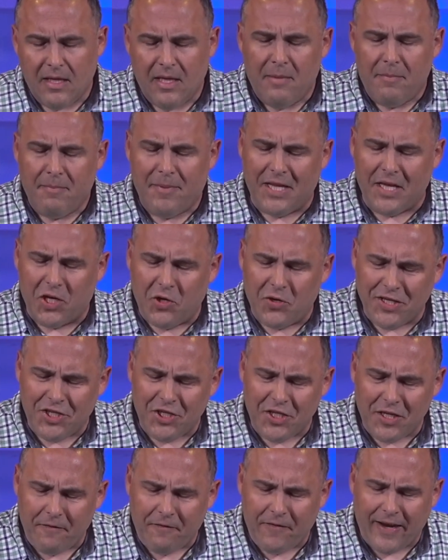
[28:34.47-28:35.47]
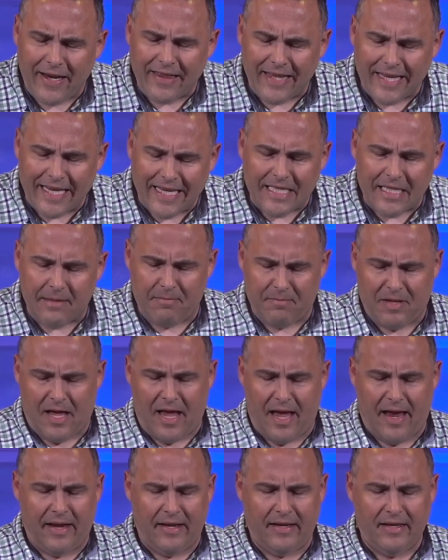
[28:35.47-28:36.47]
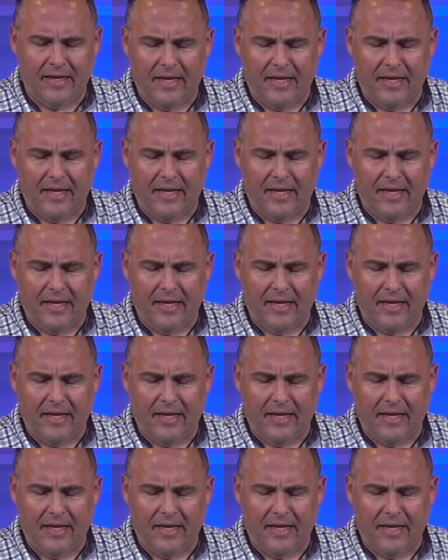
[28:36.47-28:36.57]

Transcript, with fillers: But the Christian faith isn't blind.